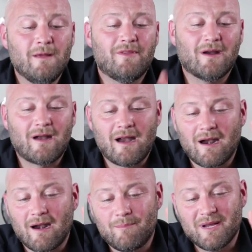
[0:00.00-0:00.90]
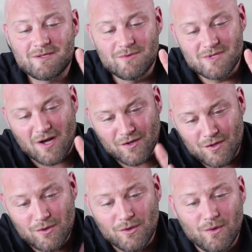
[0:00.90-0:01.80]
There are pixels on
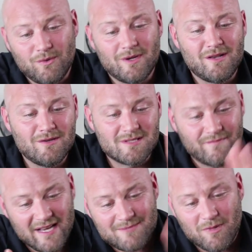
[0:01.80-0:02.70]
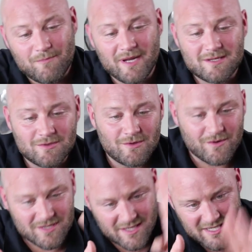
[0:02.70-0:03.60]
Google. You can use the Facebook pixel.
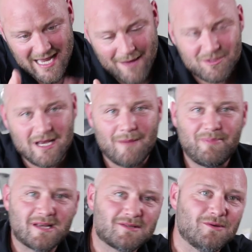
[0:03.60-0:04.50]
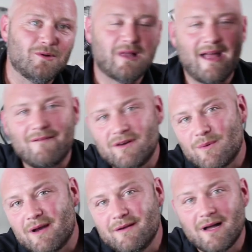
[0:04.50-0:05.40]
There's the Snapchat pixel.
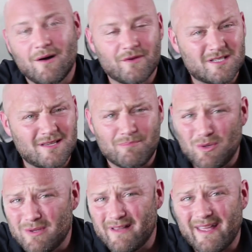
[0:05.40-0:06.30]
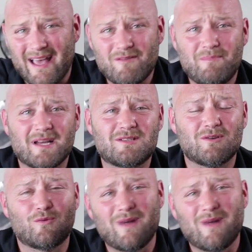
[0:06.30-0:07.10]
Everywhere you go, there's Taboola. They have a pixel.